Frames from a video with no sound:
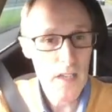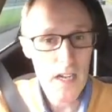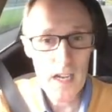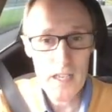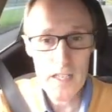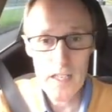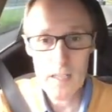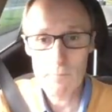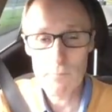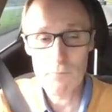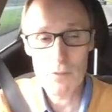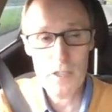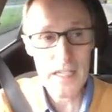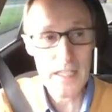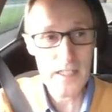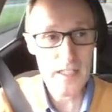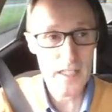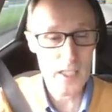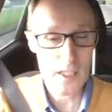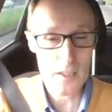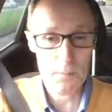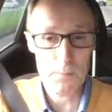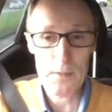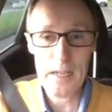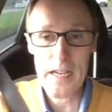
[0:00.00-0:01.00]
and I'm bringing
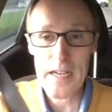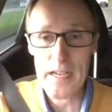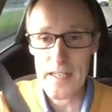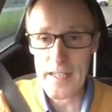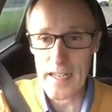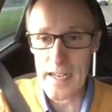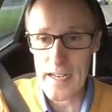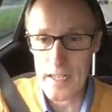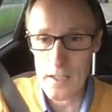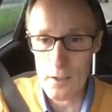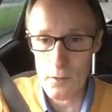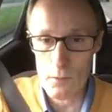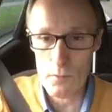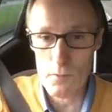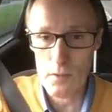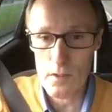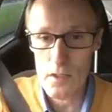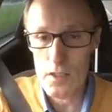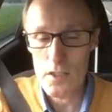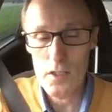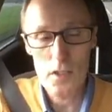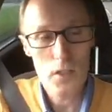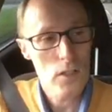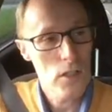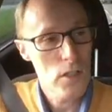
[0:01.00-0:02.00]
that speed down
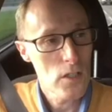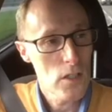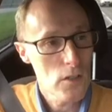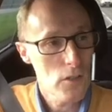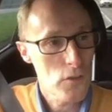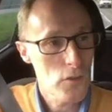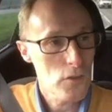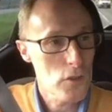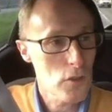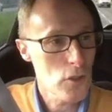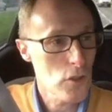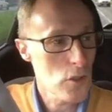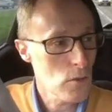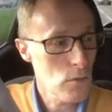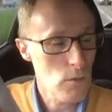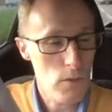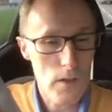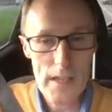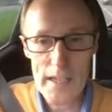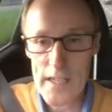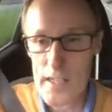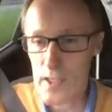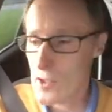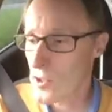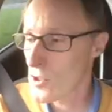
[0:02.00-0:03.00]
to the
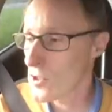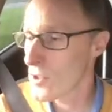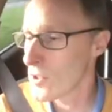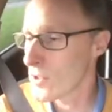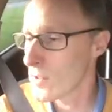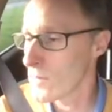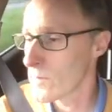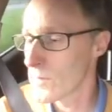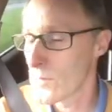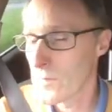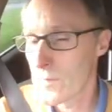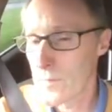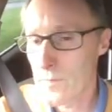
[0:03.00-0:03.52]
right turn.